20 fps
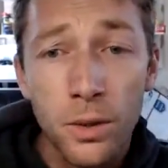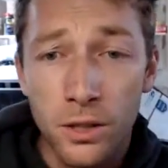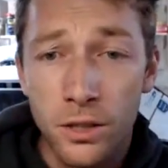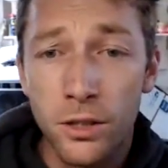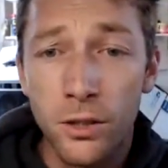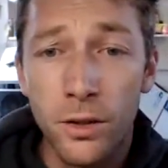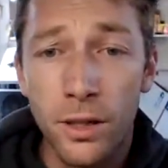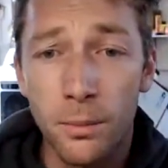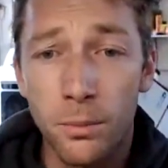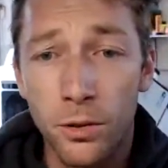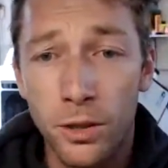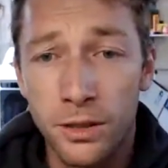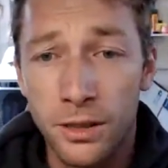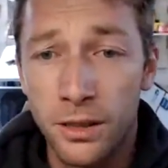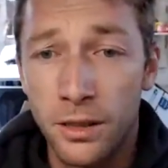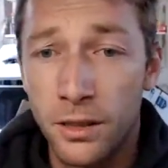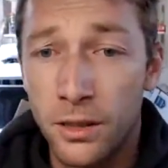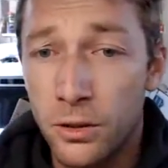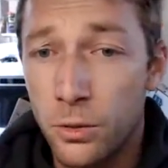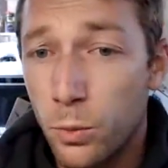So no one's
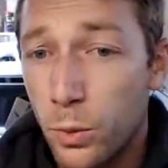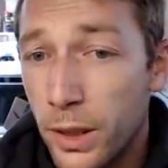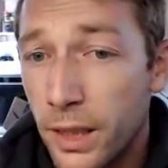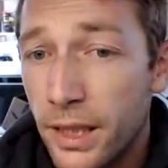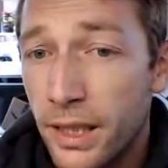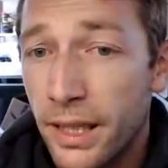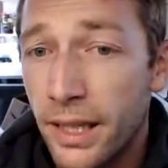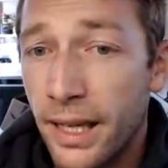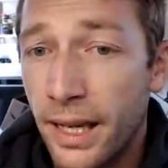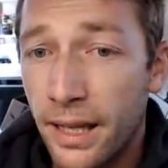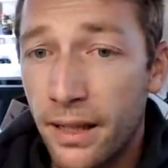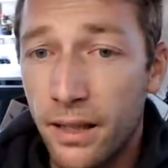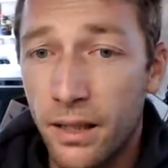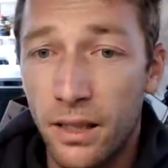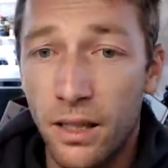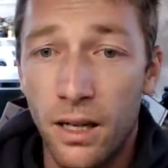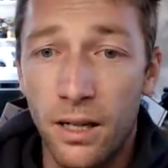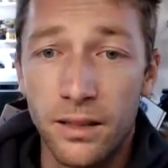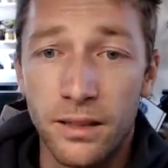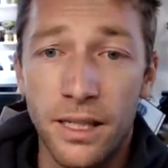doing it, boys and girls. We need
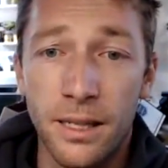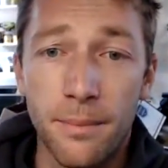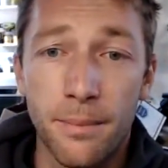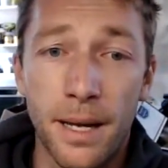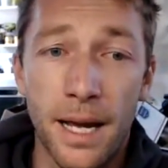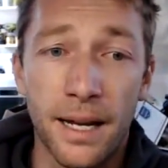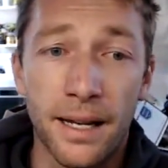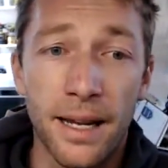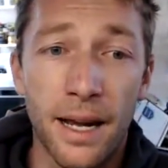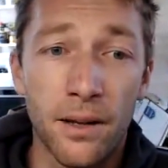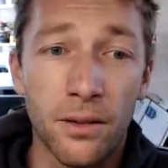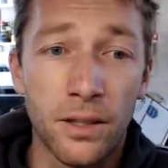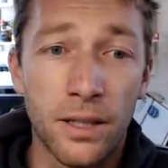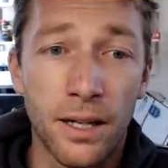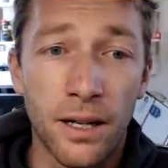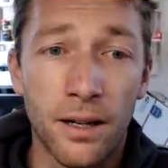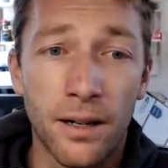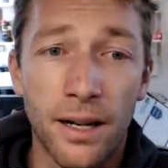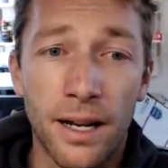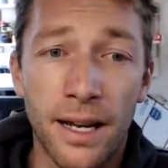to get the content
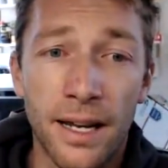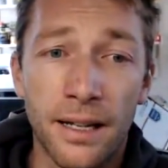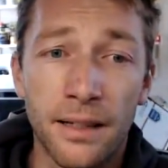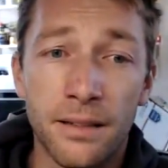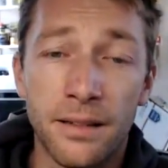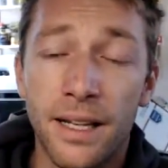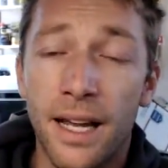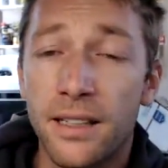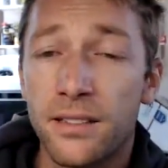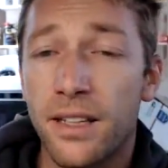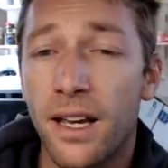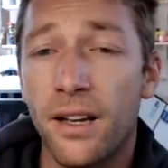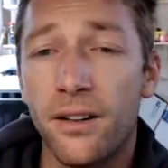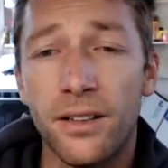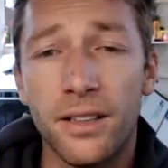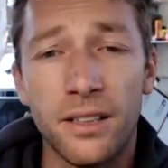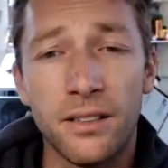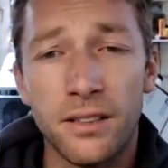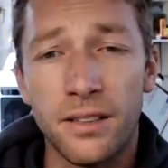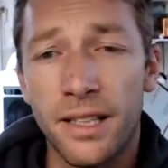back out there. And
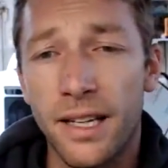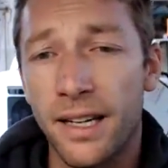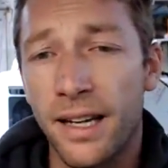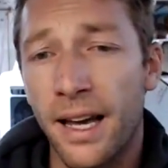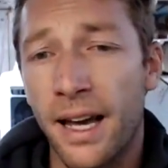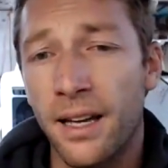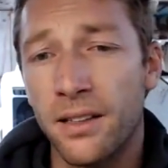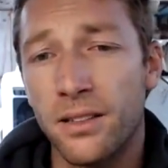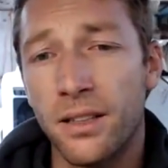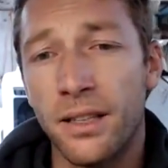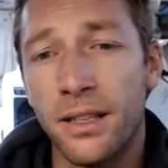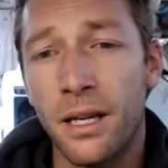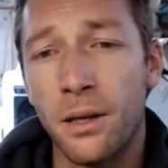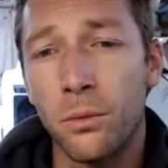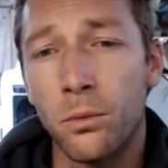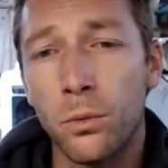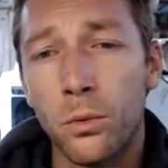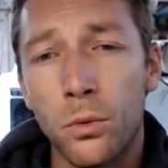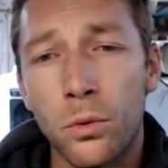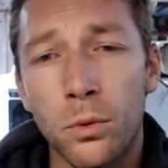yes, LEDs kick
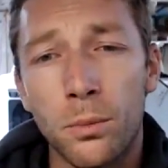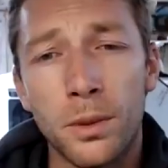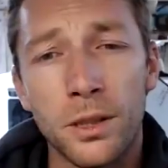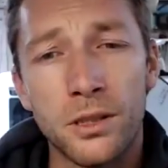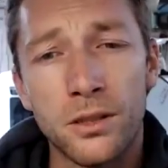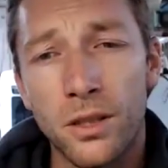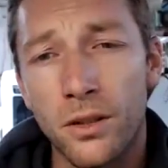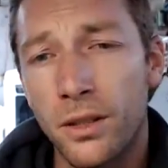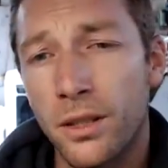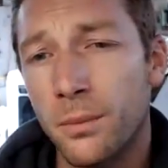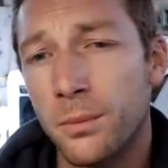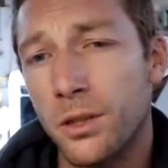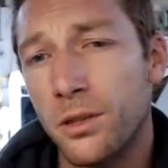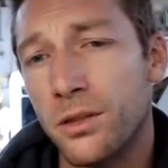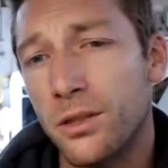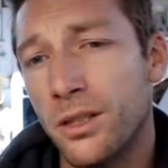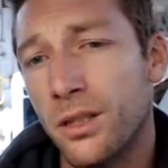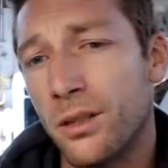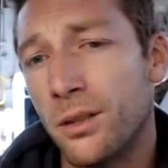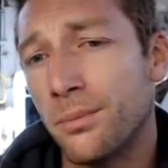ass and they rule, but
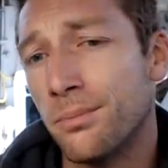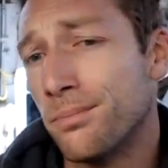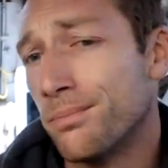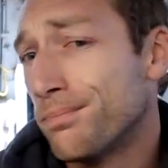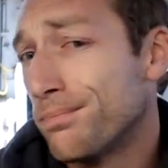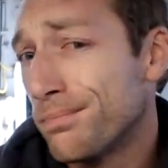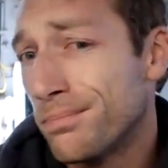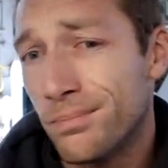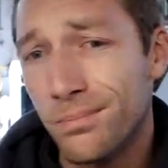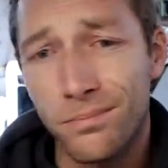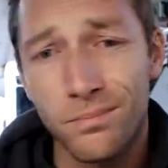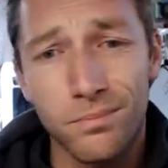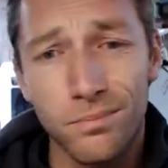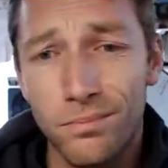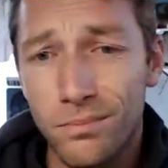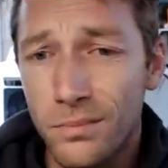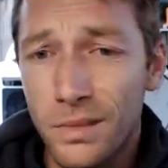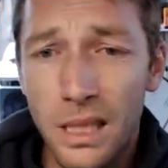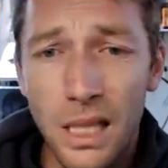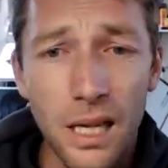sodiums are
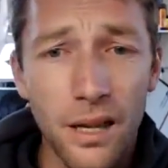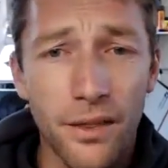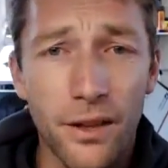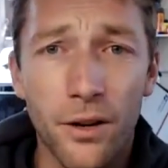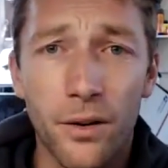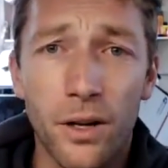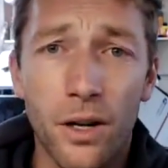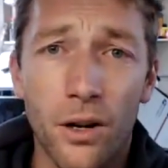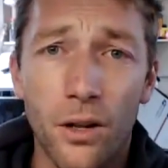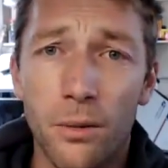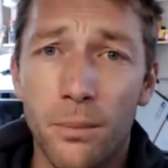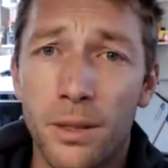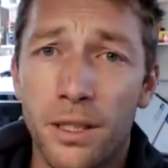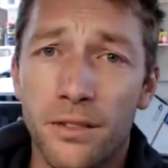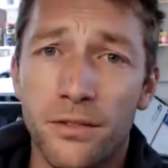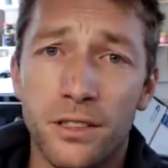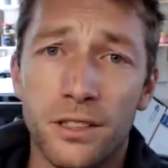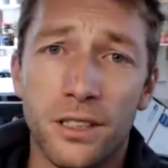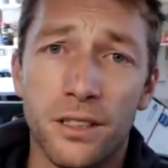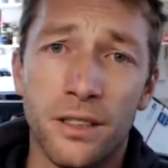they're
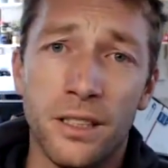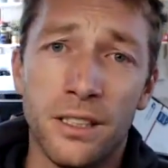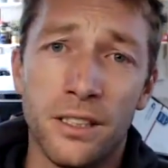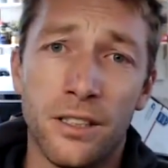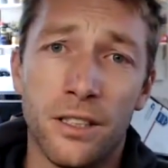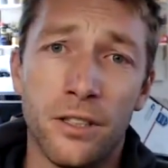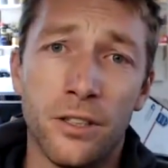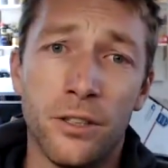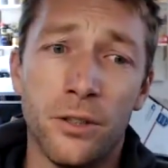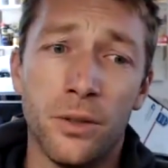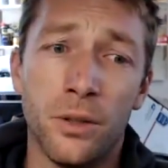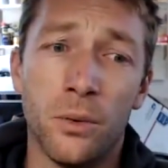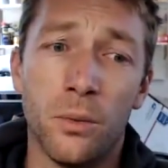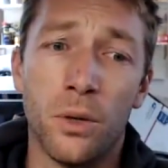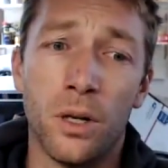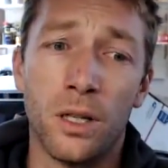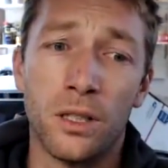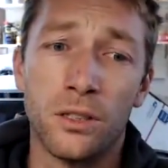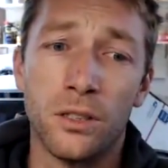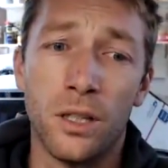in all the big facilities. They're
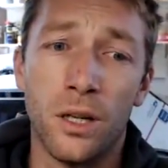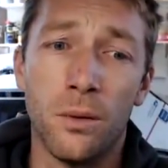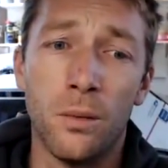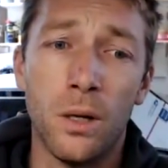doing the work.